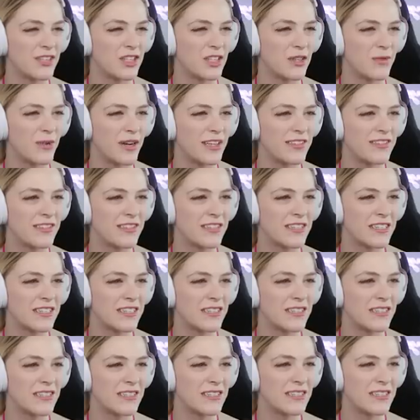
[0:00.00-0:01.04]
She wants
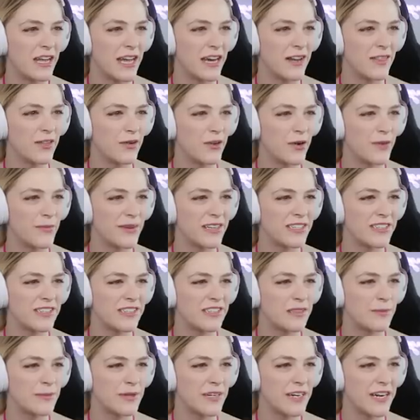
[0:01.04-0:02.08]
to get in the romantic
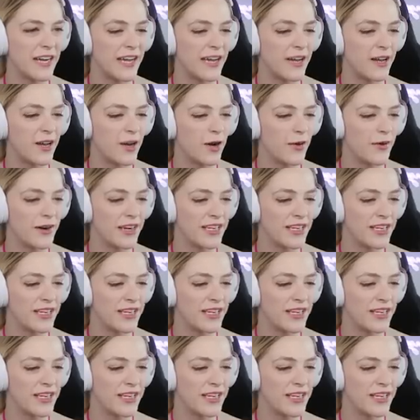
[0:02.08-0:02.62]
spirit and go